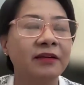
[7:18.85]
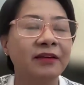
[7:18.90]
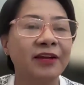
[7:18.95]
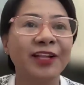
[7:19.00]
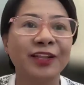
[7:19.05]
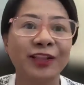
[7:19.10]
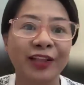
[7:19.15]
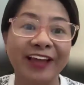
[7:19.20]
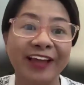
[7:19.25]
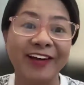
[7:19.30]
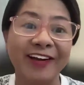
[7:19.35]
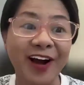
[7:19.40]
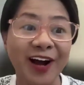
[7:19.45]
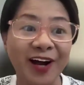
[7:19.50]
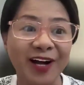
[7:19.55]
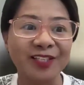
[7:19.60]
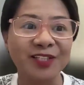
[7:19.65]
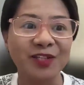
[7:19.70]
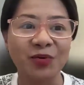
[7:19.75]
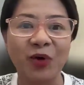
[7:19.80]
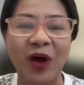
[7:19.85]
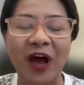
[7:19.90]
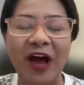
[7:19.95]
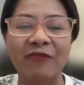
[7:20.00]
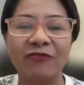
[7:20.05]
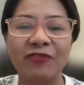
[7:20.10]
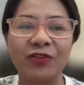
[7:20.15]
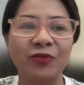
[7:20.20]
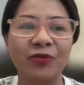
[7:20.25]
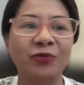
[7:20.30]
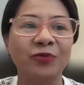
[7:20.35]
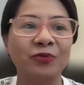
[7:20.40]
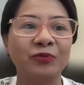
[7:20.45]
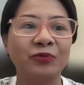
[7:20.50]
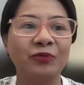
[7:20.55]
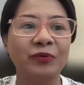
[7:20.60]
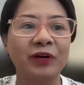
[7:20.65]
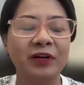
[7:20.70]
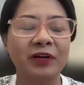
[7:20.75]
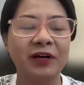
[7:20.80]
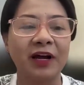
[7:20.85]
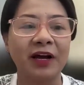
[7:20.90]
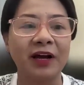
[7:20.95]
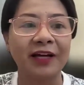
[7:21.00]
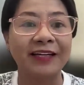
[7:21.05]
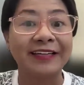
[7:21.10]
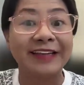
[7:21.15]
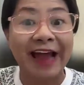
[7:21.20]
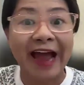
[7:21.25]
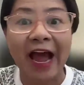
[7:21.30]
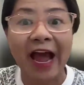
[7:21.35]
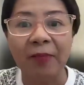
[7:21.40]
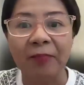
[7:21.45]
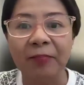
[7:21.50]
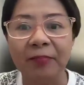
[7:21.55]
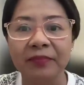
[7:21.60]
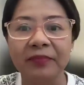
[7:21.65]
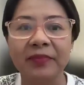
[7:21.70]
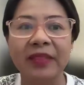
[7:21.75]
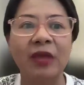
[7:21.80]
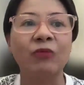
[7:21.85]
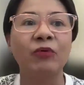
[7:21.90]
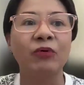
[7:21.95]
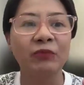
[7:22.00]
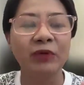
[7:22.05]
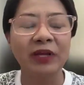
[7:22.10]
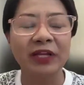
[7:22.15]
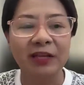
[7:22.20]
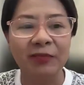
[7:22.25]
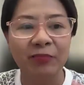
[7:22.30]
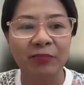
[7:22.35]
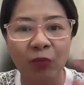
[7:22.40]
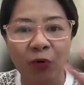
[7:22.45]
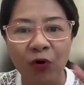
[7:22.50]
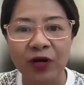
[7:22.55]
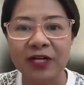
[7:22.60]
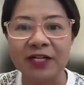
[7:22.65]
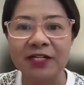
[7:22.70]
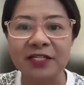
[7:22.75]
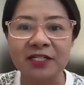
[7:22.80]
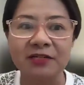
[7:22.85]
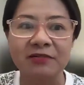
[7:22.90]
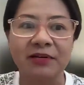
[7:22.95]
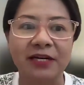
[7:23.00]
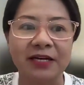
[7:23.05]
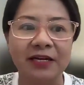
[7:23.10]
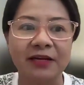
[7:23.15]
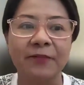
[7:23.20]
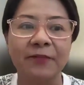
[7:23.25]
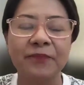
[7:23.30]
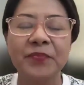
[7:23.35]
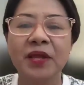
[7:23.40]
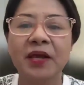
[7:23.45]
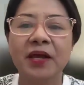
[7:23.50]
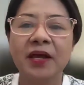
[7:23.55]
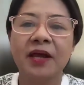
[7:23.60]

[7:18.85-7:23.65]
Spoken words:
not like us who have to adapt, they were really born into it.